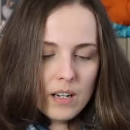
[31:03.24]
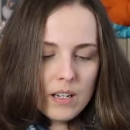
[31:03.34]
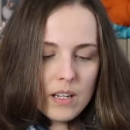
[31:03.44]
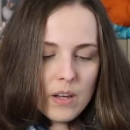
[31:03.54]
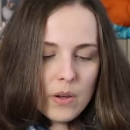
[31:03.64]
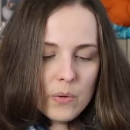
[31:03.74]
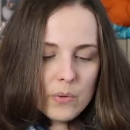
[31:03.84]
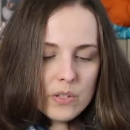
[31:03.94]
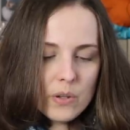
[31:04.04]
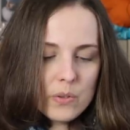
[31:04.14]

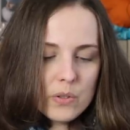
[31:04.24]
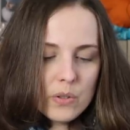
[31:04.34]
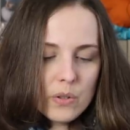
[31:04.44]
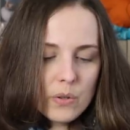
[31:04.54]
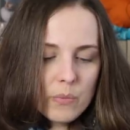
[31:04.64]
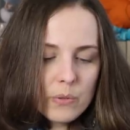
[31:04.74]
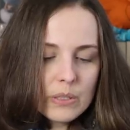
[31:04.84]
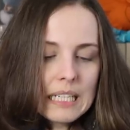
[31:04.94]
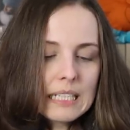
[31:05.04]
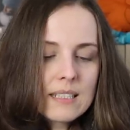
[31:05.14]
Lico, so it's a
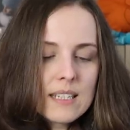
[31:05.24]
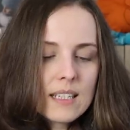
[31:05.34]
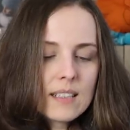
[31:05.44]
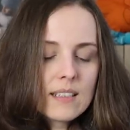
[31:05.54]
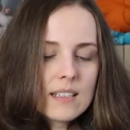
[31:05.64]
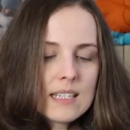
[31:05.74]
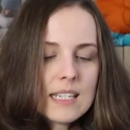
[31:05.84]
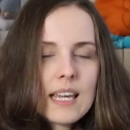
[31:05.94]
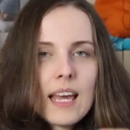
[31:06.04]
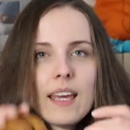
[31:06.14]
Brunhilde
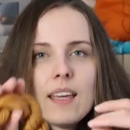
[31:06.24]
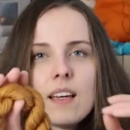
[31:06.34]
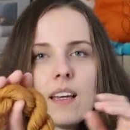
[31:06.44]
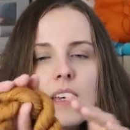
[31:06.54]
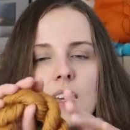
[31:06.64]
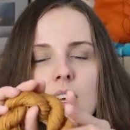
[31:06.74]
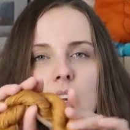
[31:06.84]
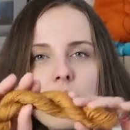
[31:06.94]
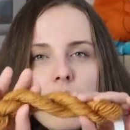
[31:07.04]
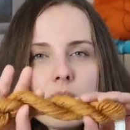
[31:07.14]
DK
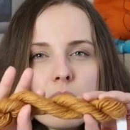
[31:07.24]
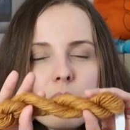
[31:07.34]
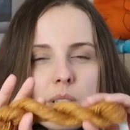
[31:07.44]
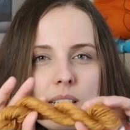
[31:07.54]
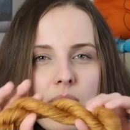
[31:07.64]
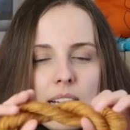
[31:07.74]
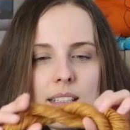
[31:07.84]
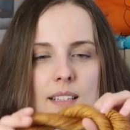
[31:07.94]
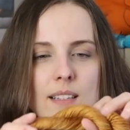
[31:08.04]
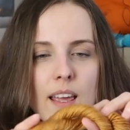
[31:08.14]
color, so it's
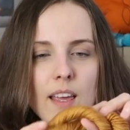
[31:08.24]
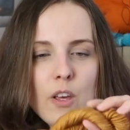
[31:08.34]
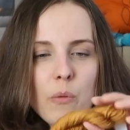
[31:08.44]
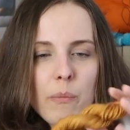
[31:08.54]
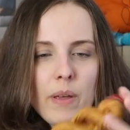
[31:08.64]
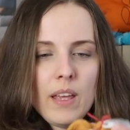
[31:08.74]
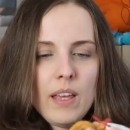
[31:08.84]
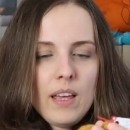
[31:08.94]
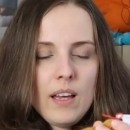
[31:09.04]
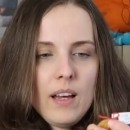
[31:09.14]
exactly the same
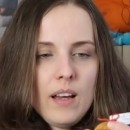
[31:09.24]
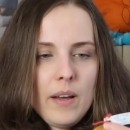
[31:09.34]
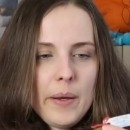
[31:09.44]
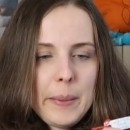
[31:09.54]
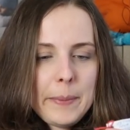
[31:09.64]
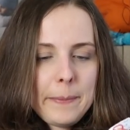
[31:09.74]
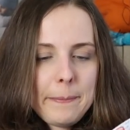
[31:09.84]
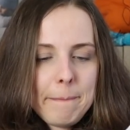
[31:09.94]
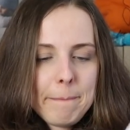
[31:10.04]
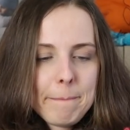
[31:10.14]

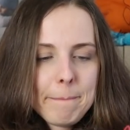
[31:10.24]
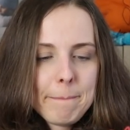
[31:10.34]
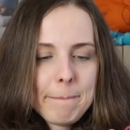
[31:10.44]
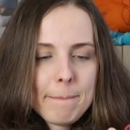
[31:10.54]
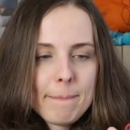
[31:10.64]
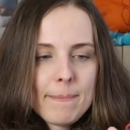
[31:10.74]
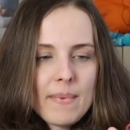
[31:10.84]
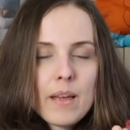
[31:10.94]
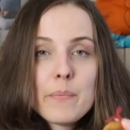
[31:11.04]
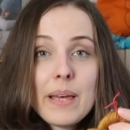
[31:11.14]
um,
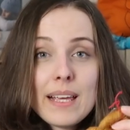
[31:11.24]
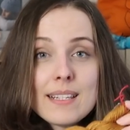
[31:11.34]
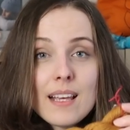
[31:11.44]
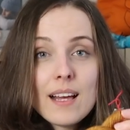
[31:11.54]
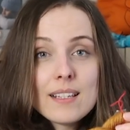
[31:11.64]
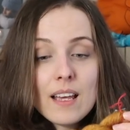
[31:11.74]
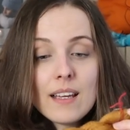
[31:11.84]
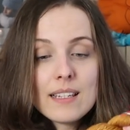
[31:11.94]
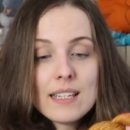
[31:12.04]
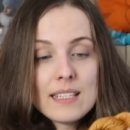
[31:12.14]
base as
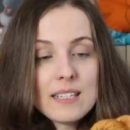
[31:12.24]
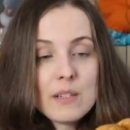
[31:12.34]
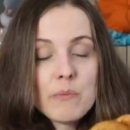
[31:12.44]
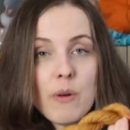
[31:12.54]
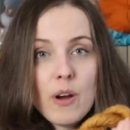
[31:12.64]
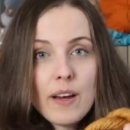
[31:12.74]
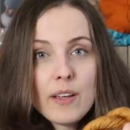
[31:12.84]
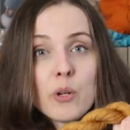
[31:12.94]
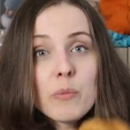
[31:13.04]
I knitted my